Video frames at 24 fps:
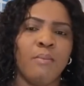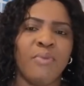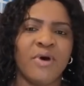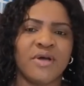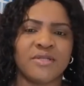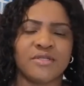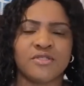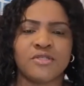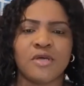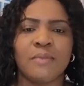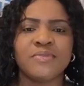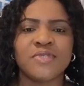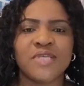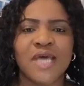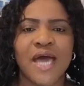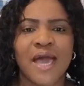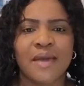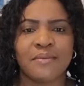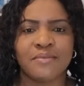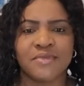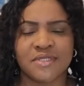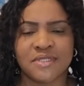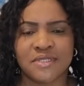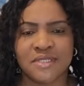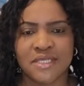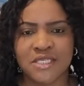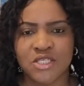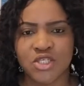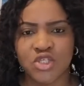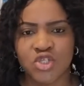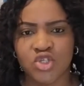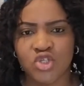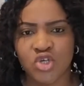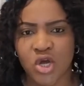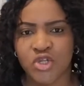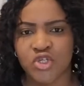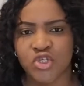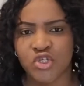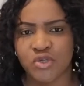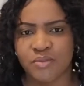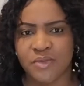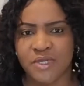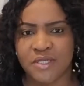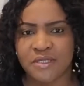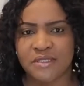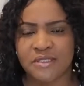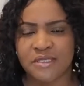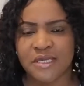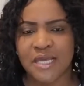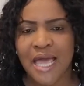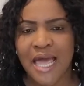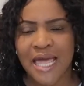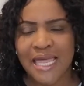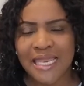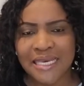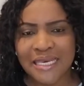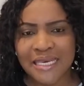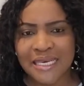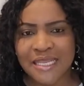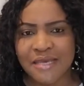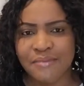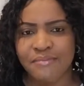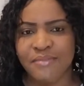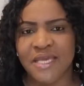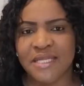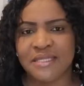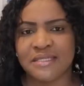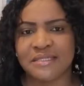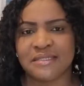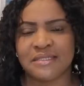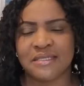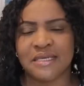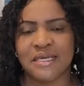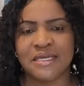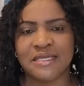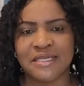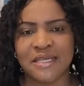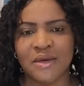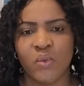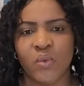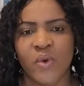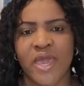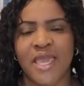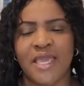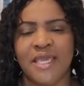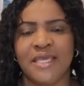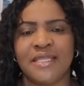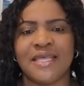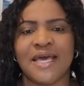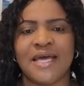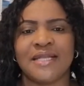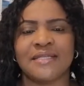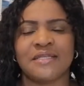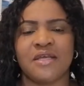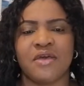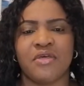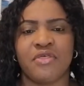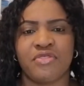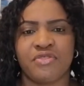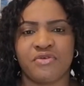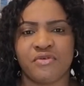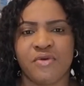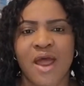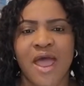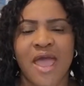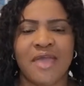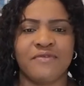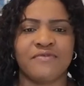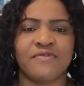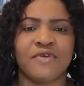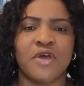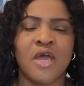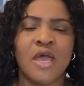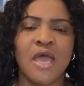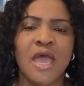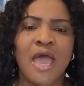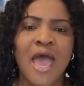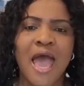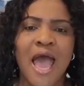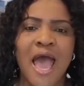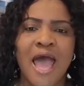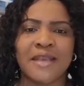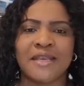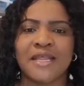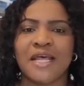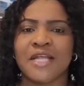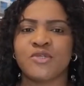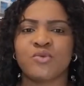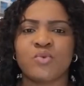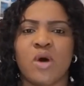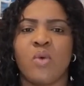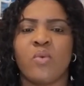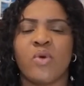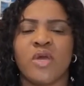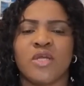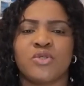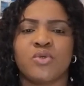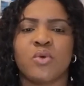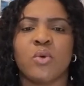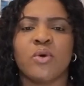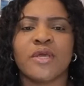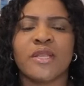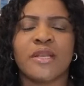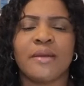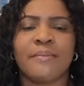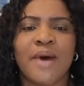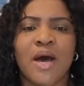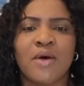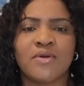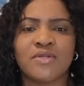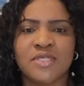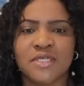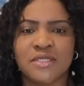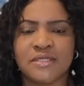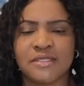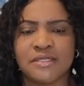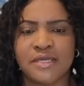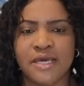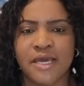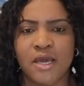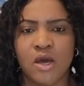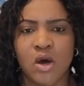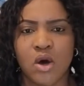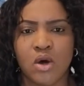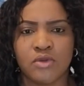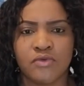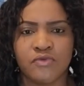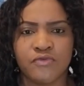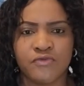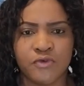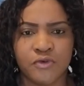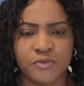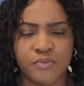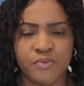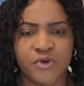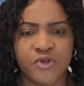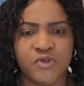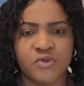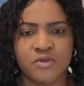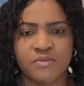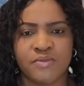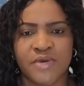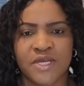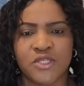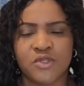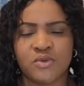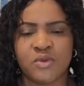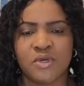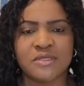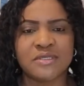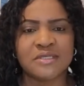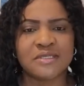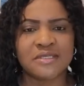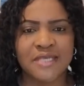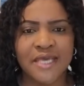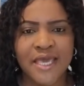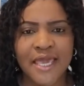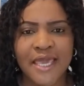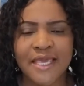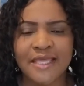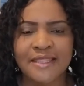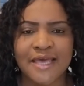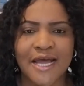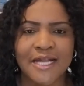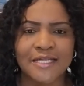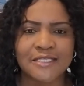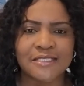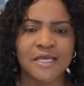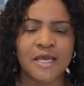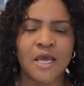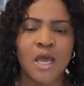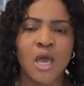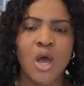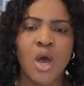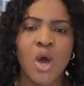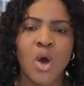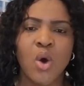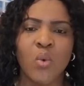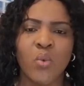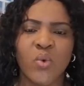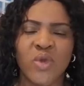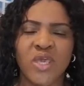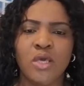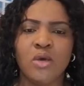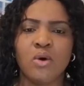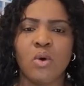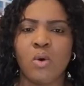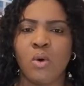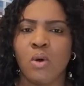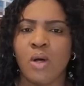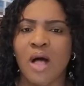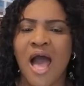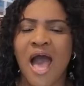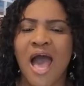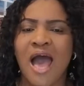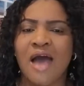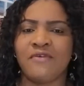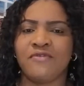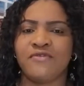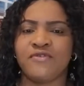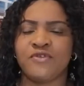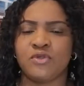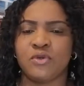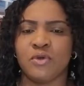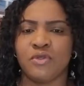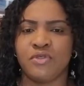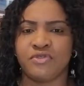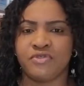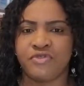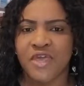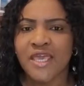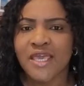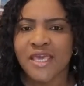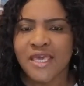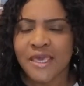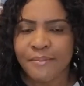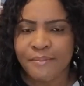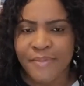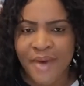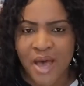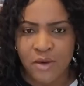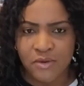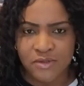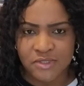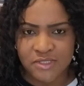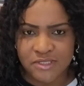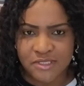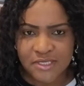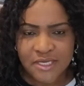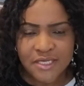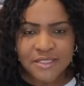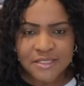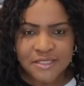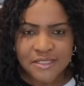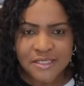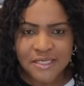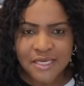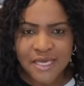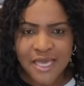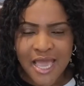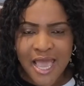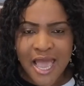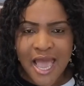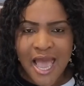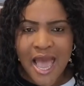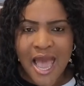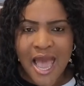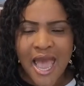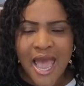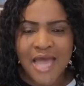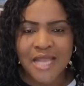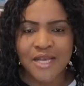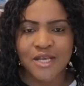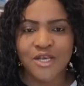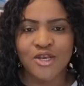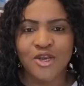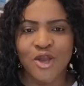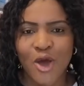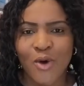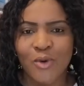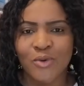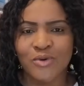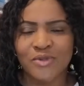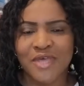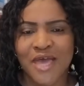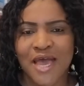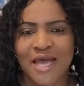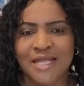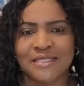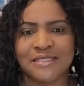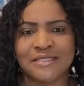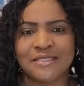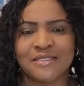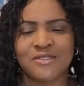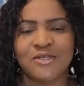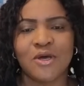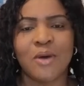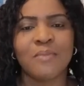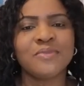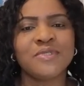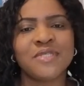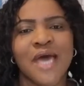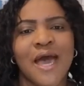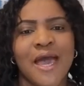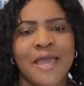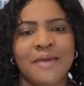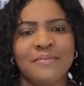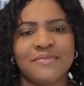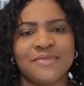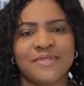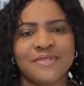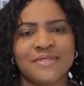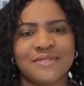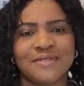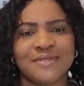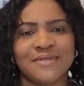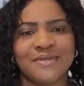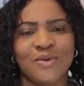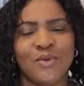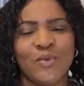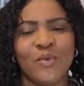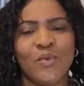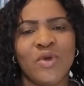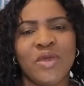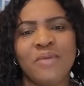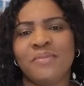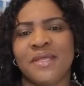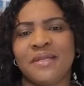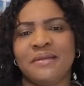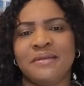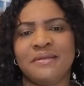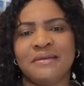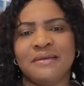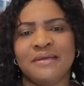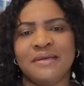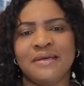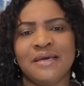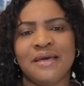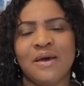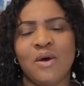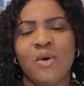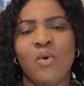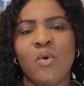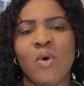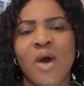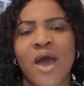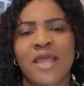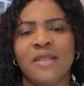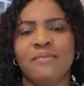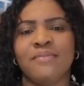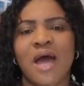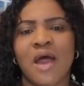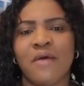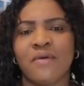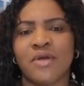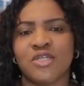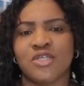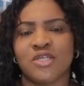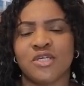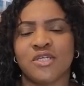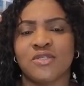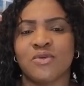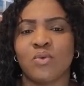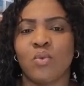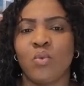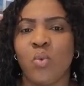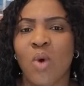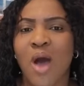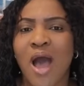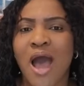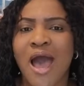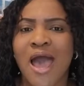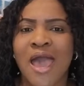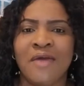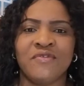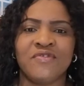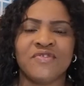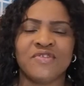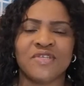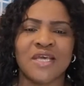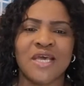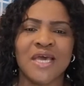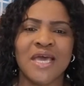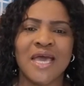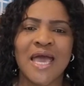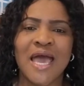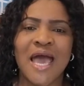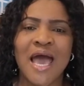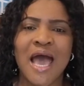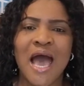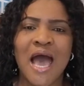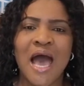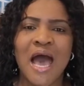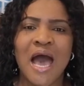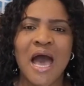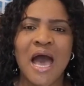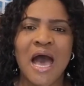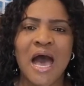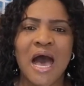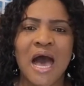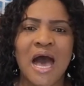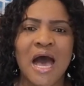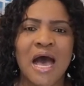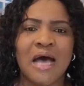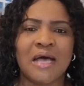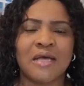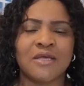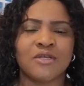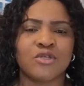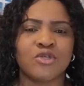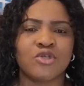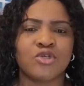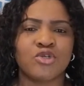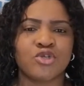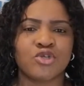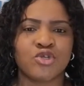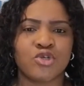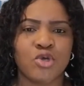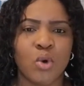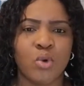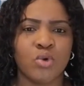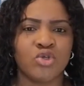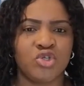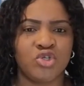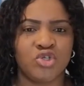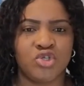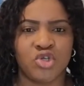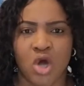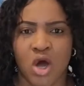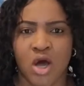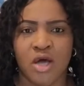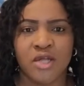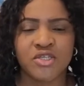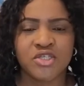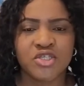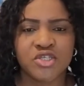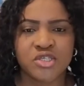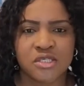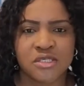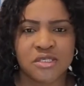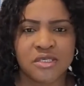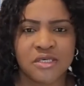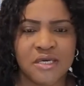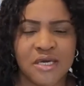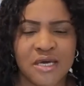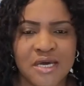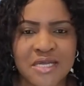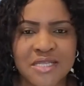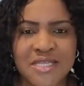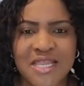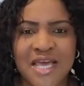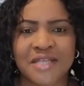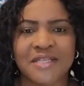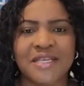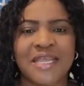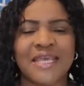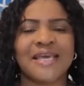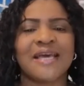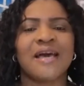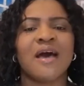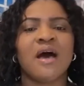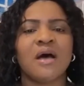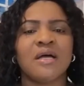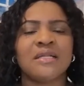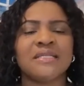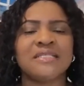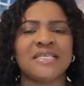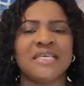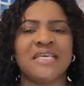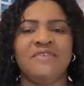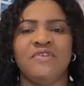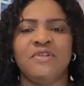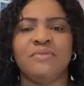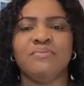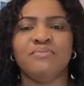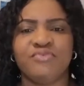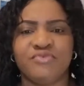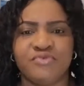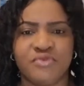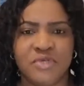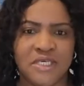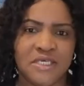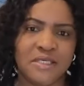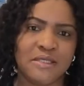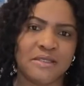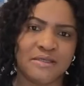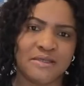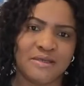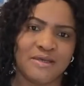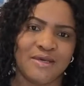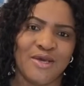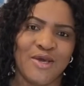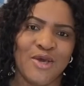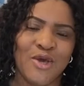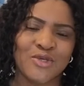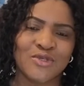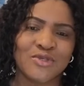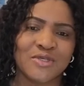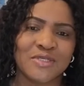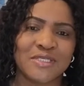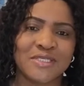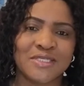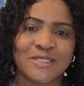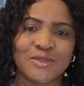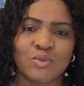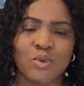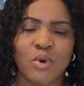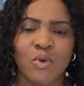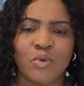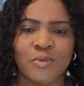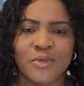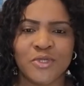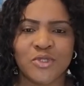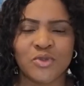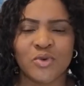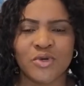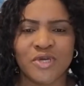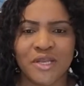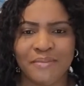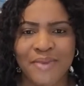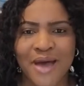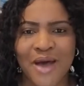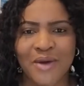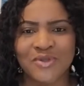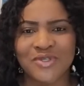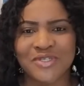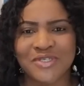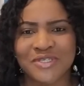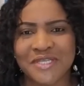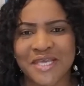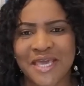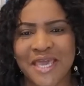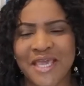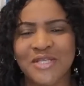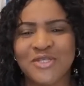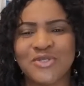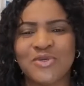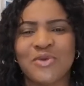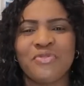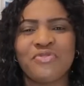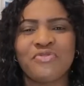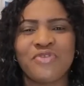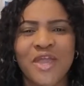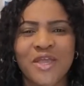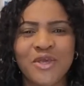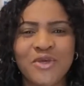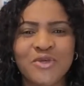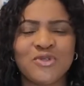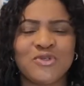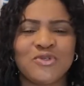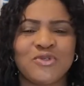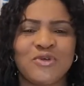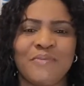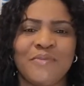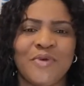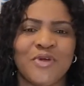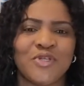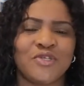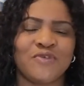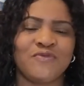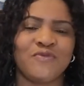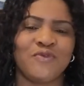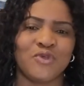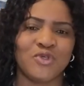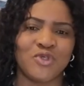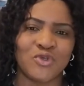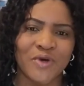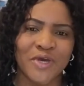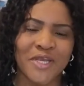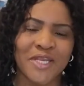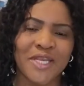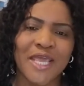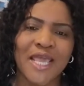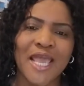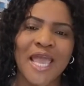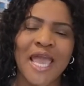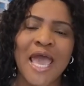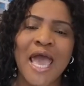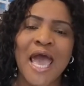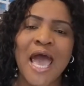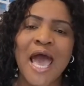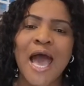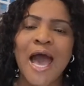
But sometimes this judgment limits the way that they thrive. And that's why we're talking about it today on Footprint with Bertuelle, saying that we all have to think about it and know that sometimes women who are in marriages, wives, are so judged that they can't even breathe. So this is what we'll be talking about today. So thank you so much for joining.